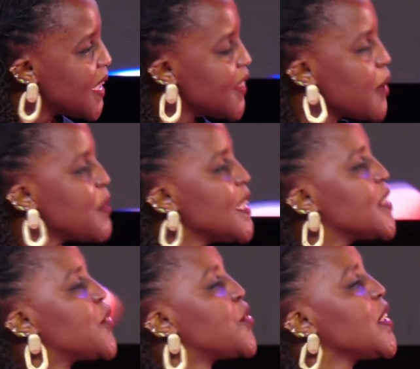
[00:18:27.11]
in the
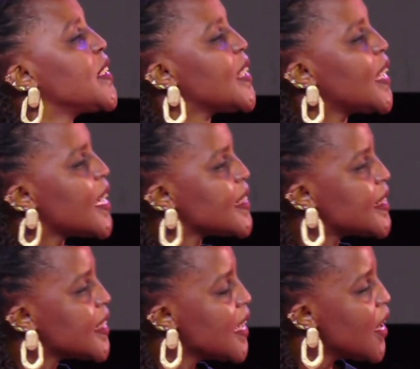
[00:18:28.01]
ministry. Tell
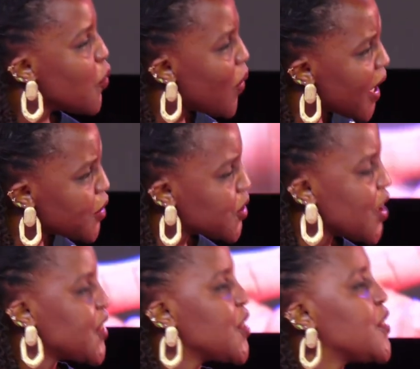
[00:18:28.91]
us where your
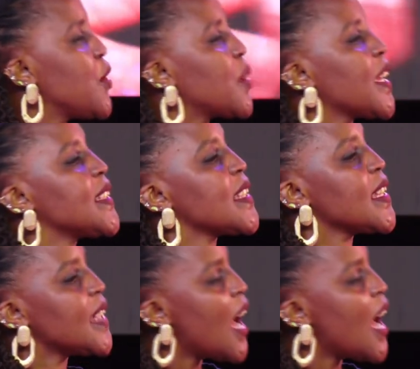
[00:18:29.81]
church is located.